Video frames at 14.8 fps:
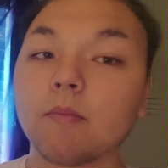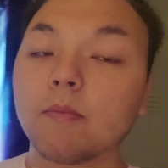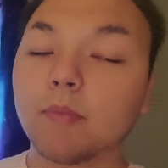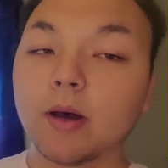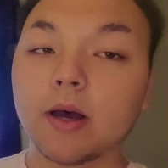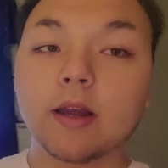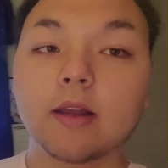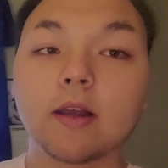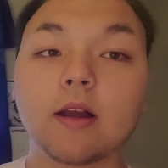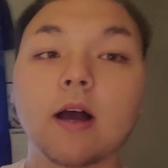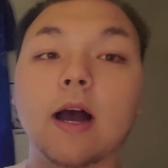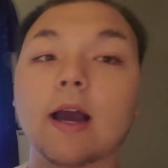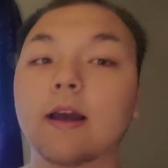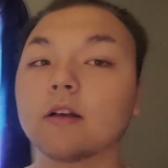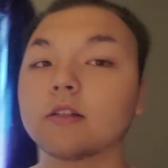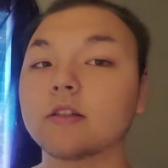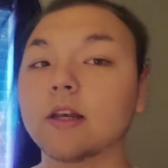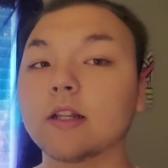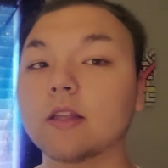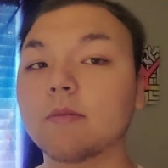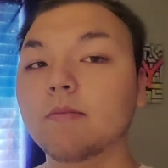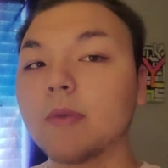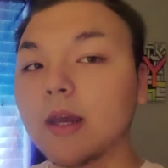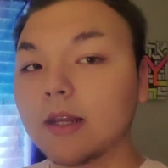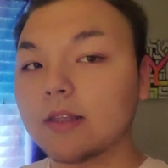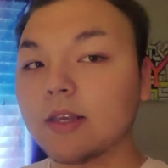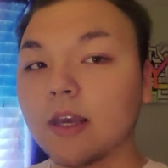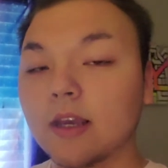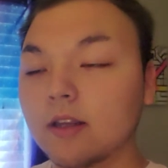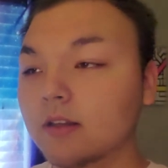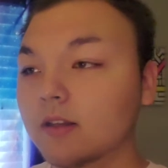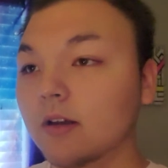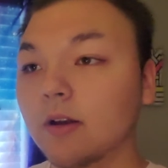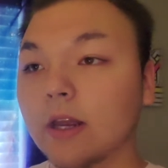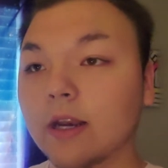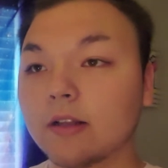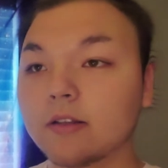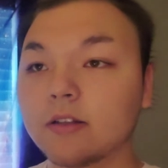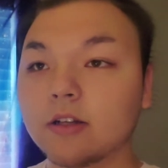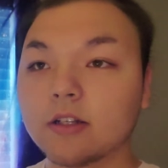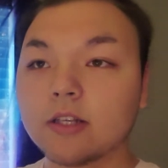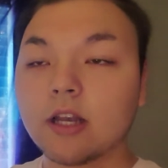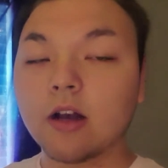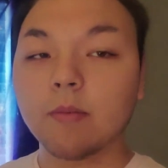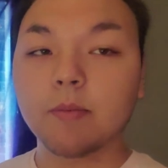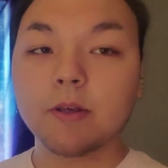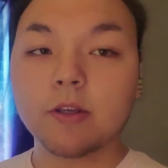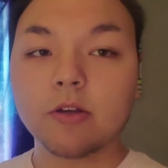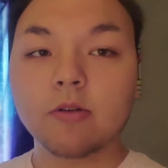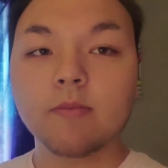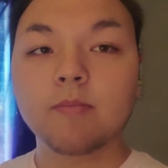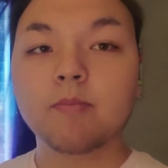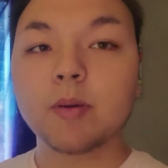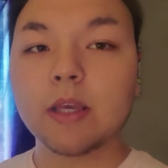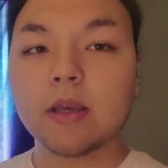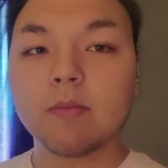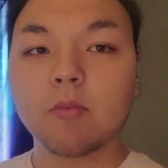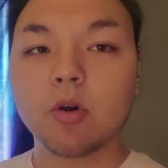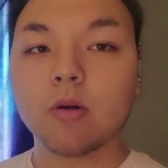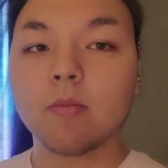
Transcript: But I also like to meditate, and it's just helping you be more